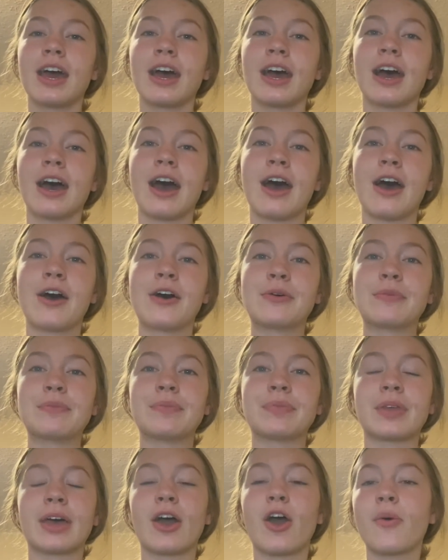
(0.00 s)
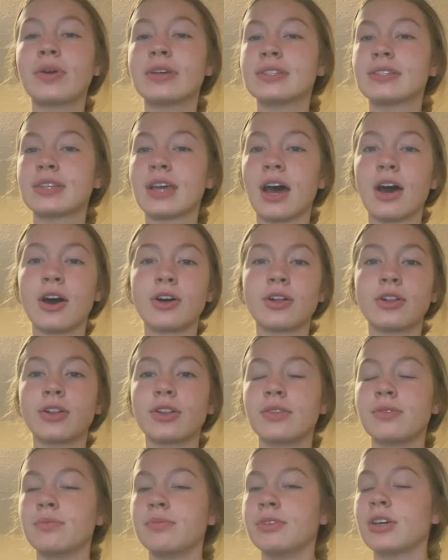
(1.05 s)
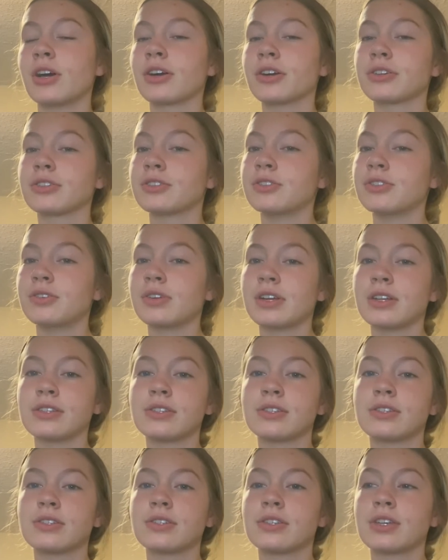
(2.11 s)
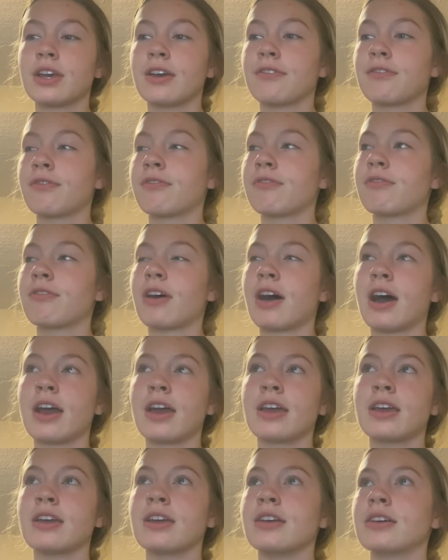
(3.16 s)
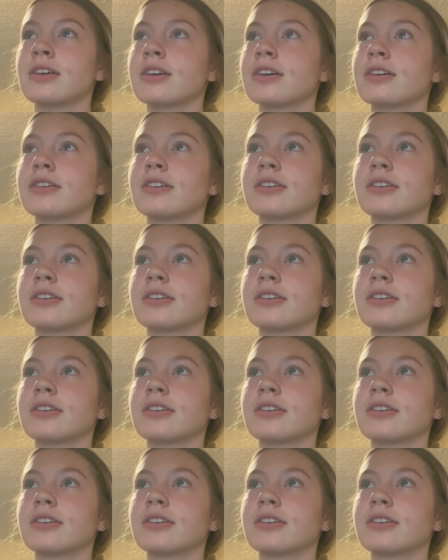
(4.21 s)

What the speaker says: I always tell younger students if I